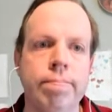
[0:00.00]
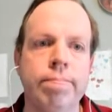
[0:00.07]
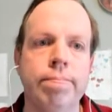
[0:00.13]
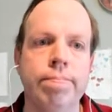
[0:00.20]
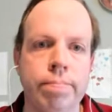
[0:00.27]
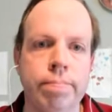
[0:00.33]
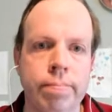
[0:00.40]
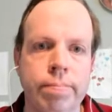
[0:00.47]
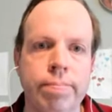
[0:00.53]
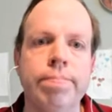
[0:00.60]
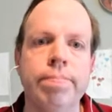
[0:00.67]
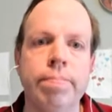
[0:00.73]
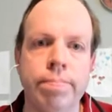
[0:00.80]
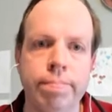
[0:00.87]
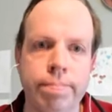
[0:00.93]

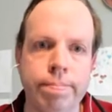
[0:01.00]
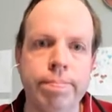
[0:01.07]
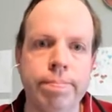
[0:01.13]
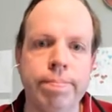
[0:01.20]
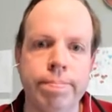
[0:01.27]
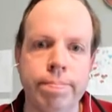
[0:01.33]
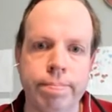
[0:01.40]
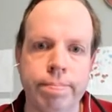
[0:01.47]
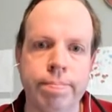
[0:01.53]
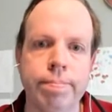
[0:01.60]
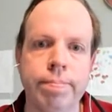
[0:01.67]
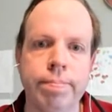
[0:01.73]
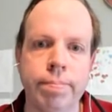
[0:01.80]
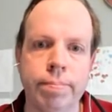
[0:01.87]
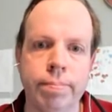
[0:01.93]

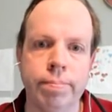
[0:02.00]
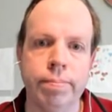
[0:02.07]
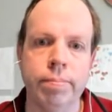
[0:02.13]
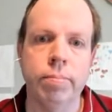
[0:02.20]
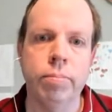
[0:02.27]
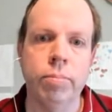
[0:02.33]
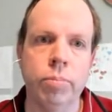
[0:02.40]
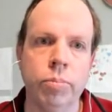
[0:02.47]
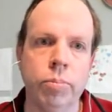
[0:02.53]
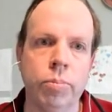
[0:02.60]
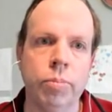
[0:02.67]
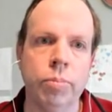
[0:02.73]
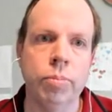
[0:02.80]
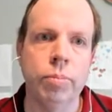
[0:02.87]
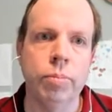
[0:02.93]

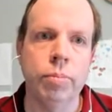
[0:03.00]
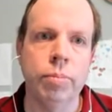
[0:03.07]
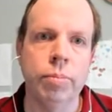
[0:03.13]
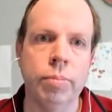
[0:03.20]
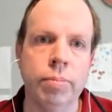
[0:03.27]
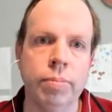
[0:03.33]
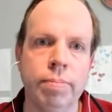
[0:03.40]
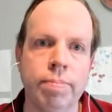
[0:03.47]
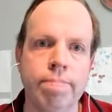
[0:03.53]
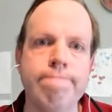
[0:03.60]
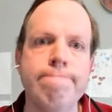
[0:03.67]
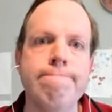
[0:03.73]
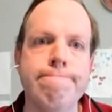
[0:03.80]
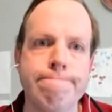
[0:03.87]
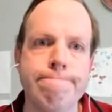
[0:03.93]

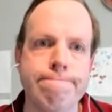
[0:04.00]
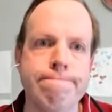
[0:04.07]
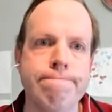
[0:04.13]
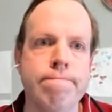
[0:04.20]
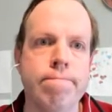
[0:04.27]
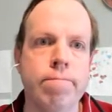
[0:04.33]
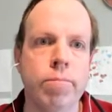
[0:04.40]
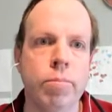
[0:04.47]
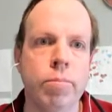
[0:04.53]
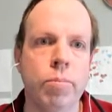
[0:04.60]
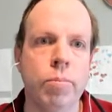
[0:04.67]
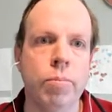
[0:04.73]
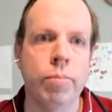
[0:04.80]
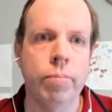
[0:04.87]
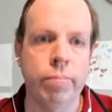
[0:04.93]

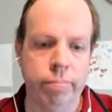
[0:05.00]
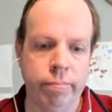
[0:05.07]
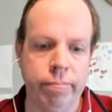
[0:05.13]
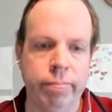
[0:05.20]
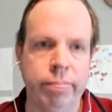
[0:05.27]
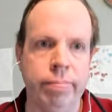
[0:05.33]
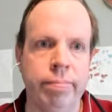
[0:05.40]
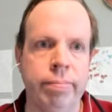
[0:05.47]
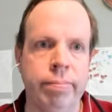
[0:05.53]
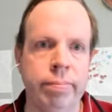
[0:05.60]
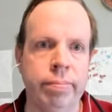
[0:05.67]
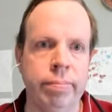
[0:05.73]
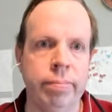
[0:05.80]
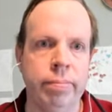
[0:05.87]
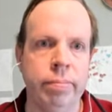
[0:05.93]

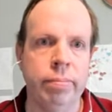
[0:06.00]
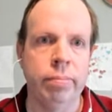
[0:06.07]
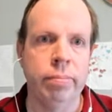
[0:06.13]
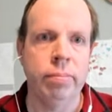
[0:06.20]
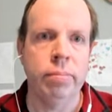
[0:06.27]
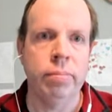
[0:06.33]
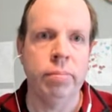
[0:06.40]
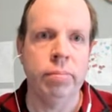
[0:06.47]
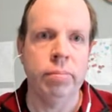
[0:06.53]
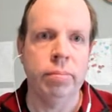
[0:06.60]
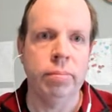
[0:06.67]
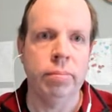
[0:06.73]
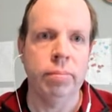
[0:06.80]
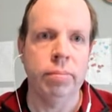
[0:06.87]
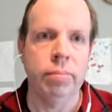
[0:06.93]

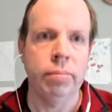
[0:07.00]
The person shown says nothing.